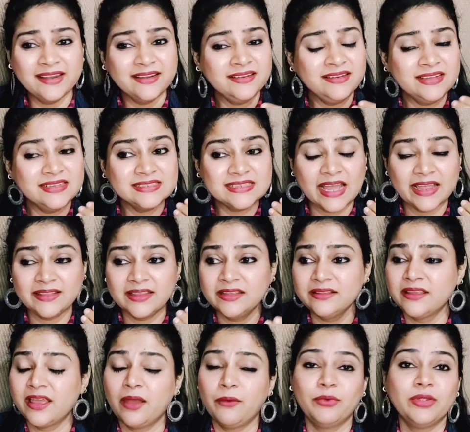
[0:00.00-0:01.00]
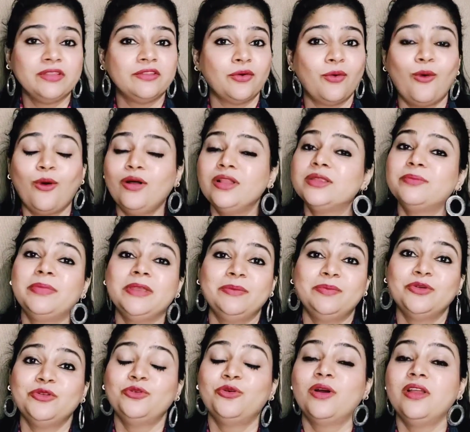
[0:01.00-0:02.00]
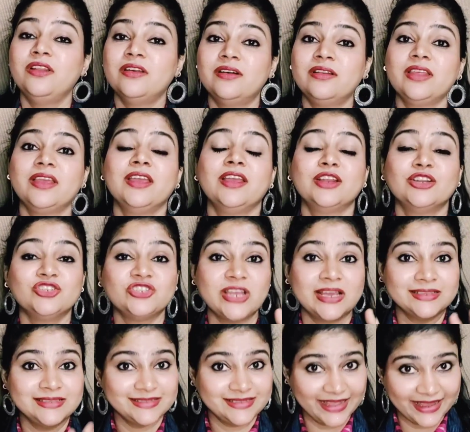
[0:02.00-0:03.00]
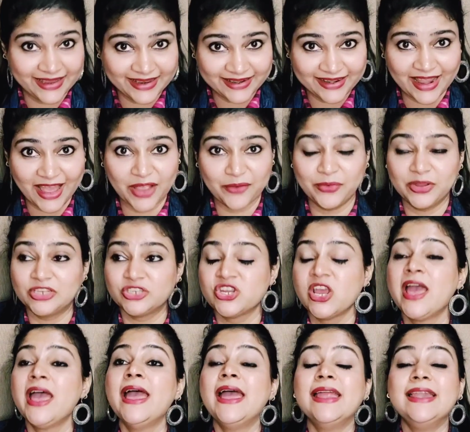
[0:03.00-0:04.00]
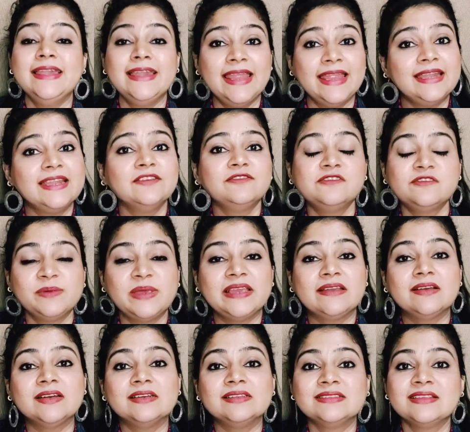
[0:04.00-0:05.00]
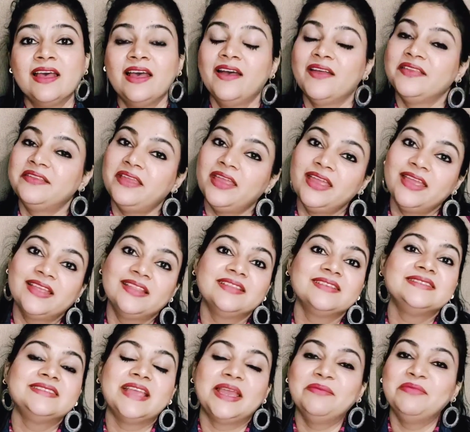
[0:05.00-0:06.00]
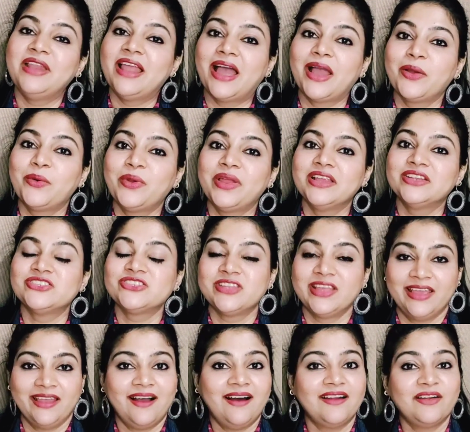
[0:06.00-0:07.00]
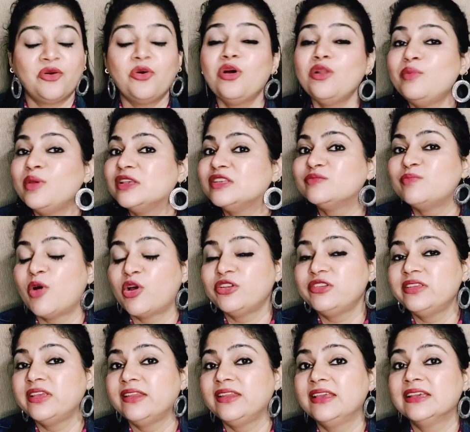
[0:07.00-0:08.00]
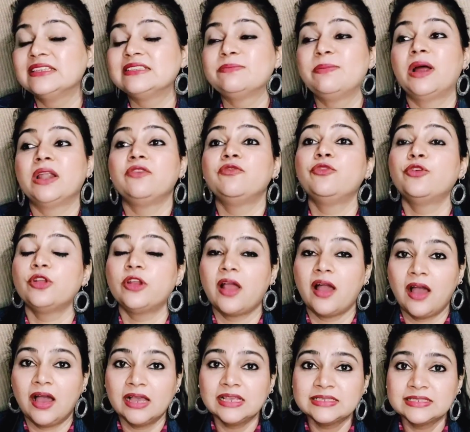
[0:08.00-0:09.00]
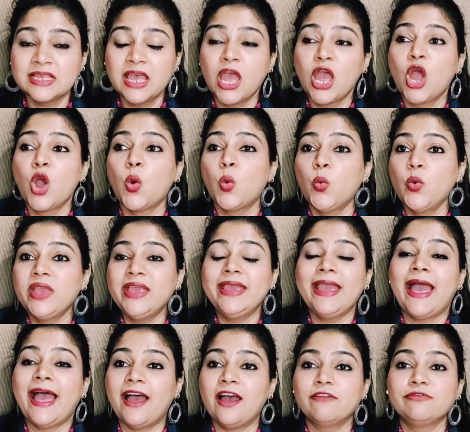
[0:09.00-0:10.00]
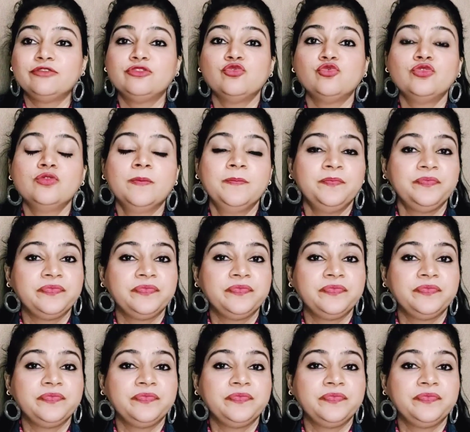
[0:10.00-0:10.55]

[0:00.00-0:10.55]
it is, I think, there with all the people who are learning English as second language. Native speakers think in the same language, they are always spontaneous, but for us, we have to